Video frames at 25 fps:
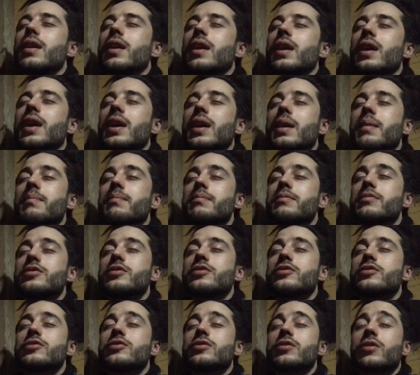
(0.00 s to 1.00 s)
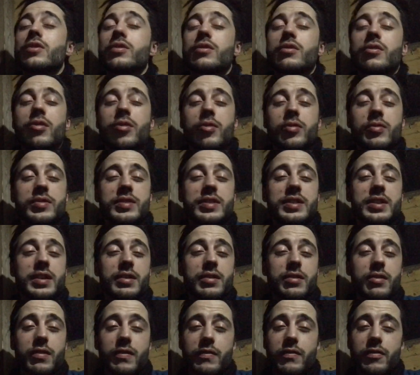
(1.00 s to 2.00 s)
I am so cozy
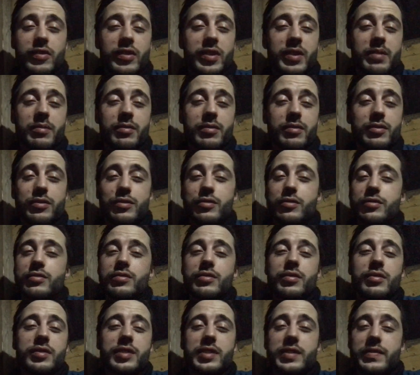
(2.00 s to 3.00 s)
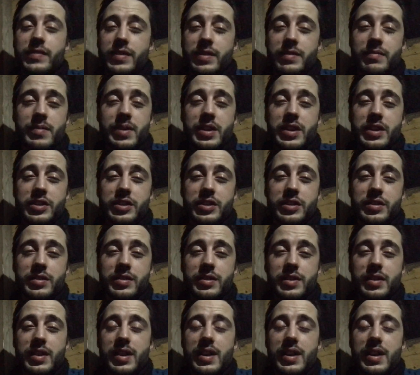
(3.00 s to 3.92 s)
and comfortable, you don't even imagine.